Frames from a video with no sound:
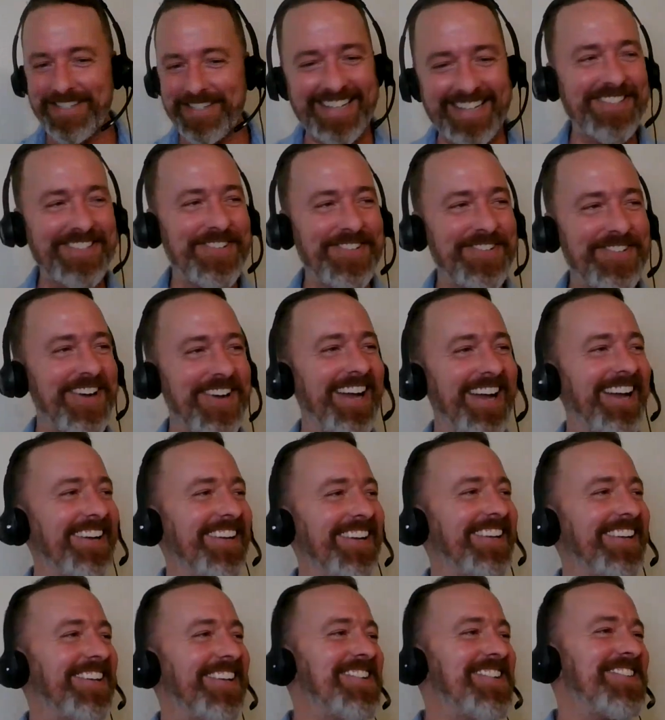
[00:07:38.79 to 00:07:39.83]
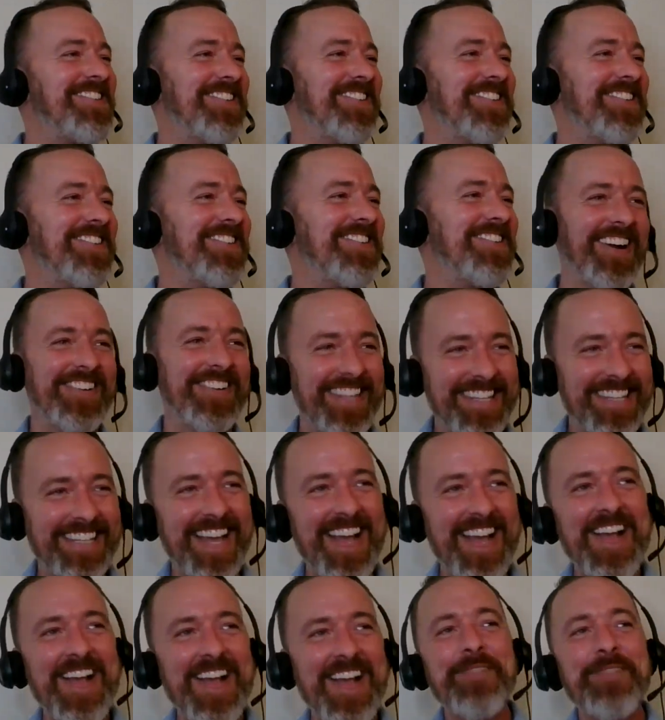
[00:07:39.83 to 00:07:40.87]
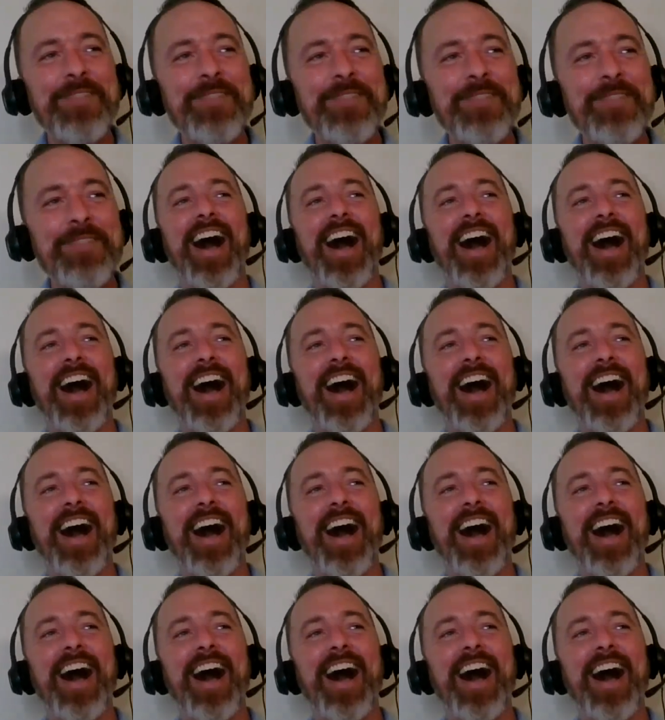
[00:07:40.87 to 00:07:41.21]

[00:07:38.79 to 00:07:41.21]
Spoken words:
is who you work with.